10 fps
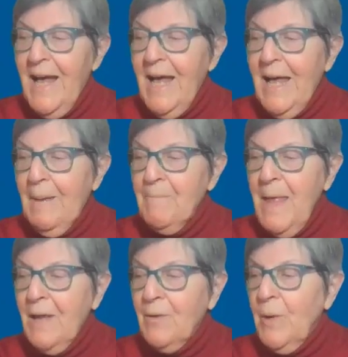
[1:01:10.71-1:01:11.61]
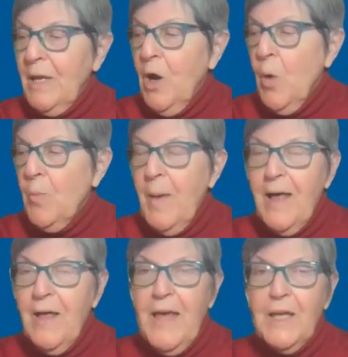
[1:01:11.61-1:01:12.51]
and we hope
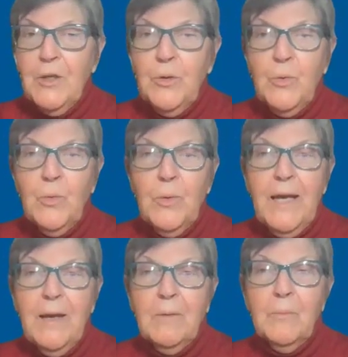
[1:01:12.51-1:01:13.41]
that you,